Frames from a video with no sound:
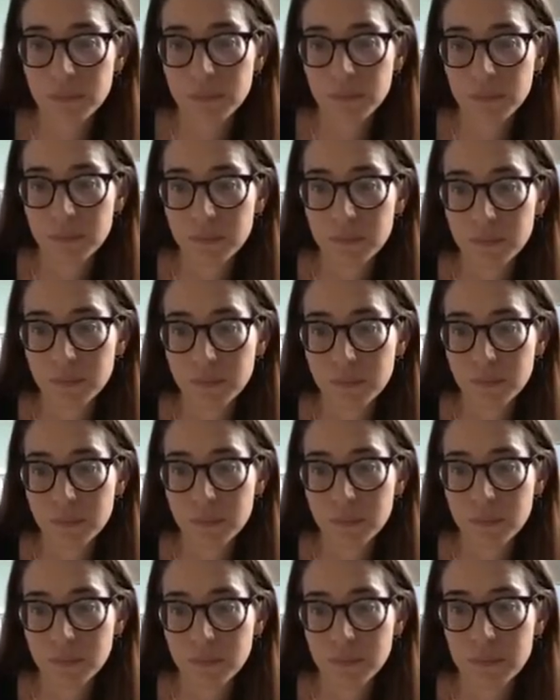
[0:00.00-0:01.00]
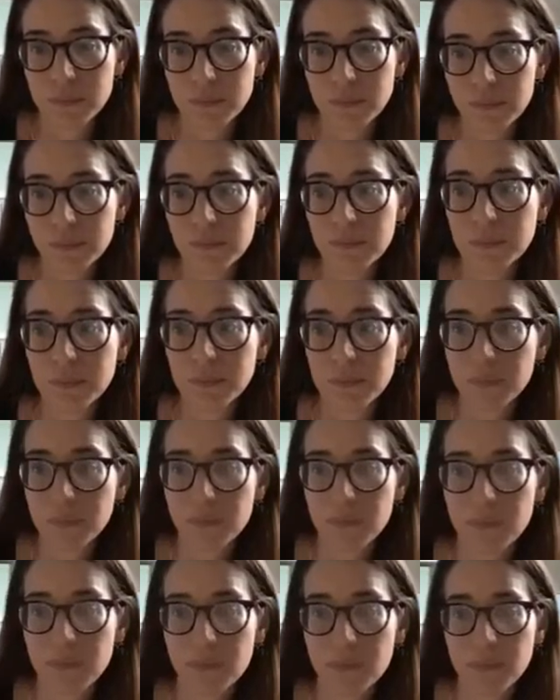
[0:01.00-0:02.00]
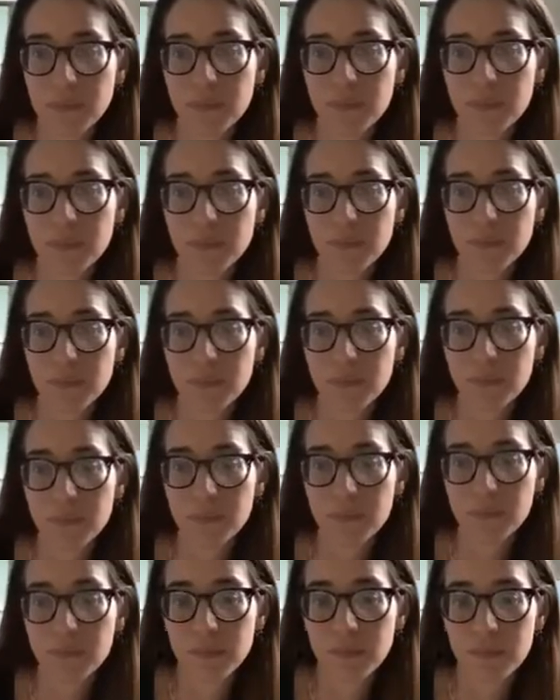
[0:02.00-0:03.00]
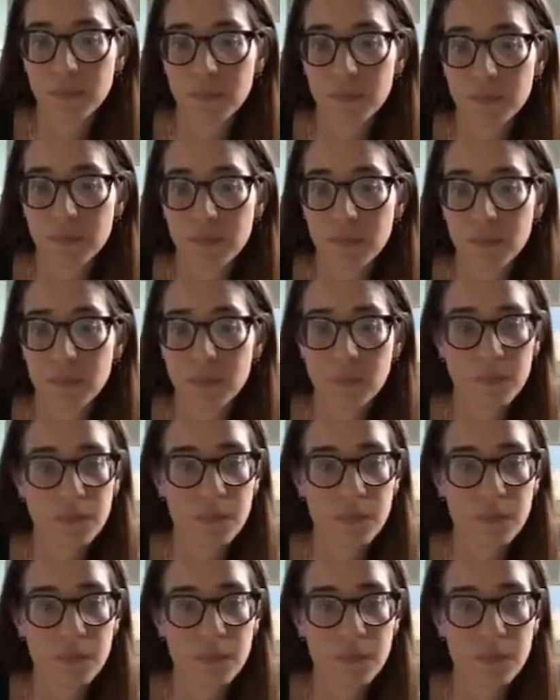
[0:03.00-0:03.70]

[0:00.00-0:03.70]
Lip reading: (not speaking)